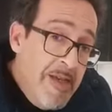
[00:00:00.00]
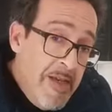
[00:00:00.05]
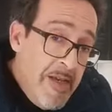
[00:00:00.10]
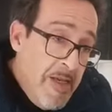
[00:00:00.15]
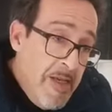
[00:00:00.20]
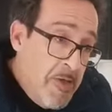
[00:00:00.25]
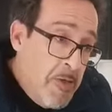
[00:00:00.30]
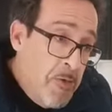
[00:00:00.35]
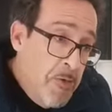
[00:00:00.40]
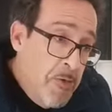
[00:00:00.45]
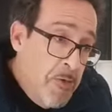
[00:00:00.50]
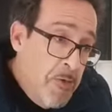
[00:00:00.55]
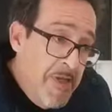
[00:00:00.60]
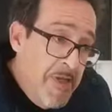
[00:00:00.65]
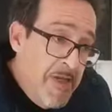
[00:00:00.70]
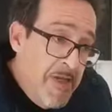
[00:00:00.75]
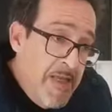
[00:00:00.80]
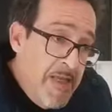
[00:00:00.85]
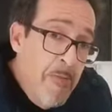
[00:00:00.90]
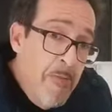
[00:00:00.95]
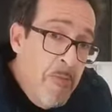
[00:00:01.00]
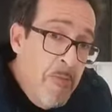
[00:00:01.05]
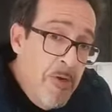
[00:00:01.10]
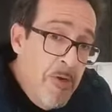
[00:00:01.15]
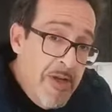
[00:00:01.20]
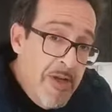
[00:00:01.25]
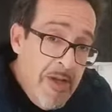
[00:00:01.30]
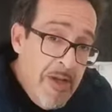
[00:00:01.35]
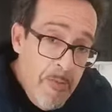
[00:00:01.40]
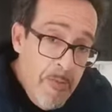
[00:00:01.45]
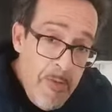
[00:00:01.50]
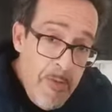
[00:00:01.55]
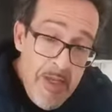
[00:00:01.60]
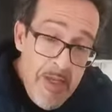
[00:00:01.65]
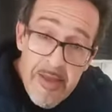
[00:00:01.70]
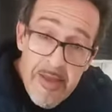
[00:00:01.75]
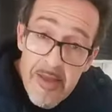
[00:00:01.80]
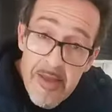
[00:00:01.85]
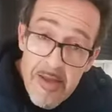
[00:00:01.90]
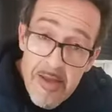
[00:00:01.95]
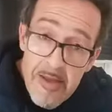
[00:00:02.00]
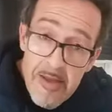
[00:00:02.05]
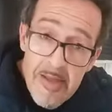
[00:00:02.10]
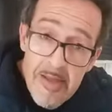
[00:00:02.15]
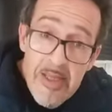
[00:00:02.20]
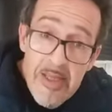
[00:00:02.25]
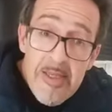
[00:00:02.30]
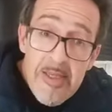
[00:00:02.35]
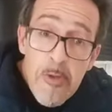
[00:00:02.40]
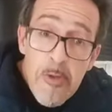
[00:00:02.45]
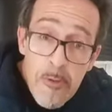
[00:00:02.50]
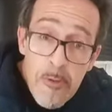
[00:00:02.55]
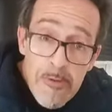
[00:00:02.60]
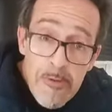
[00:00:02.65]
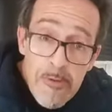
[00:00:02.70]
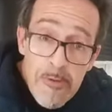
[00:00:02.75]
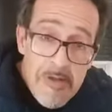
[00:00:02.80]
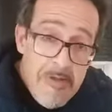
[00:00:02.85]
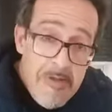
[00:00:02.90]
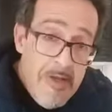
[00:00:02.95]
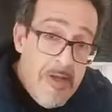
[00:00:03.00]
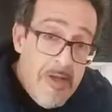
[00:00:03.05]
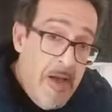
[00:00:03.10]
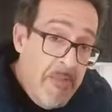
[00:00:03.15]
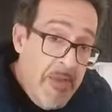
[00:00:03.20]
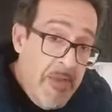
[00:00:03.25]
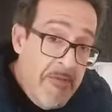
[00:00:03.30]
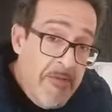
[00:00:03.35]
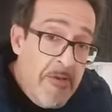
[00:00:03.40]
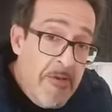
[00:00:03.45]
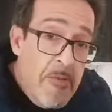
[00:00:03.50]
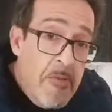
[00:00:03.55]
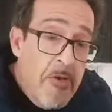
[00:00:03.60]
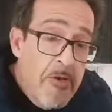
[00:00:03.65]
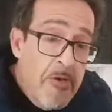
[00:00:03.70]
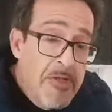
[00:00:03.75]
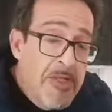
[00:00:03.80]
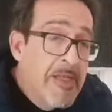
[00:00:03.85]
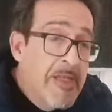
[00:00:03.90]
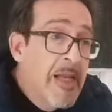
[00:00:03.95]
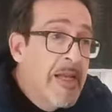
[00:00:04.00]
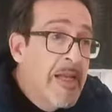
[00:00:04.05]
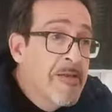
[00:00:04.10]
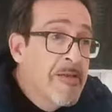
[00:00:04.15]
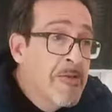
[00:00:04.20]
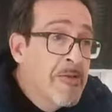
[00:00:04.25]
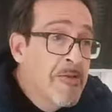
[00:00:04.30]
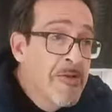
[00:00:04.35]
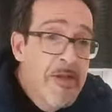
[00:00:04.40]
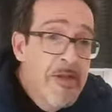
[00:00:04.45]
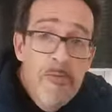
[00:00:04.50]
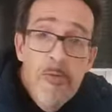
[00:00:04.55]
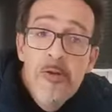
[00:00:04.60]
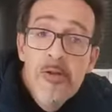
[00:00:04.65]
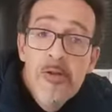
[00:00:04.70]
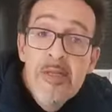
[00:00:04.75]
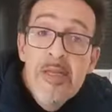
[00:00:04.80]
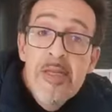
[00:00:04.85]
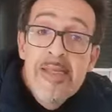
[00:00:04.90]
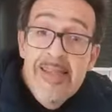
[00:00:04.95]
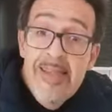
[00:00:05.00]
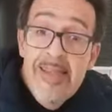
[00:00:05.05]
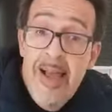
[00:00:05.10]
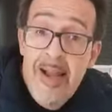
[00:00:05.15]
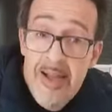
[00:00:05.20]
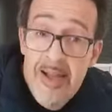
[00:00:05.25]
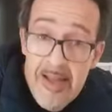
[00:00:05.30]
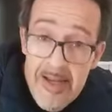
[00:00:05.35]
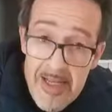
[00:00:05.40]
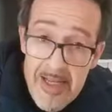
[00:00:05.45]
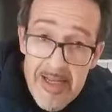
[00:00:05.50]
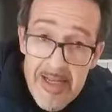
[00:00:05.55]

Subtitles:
soldiers and workers with the salt coming from Ostia. So the word salario,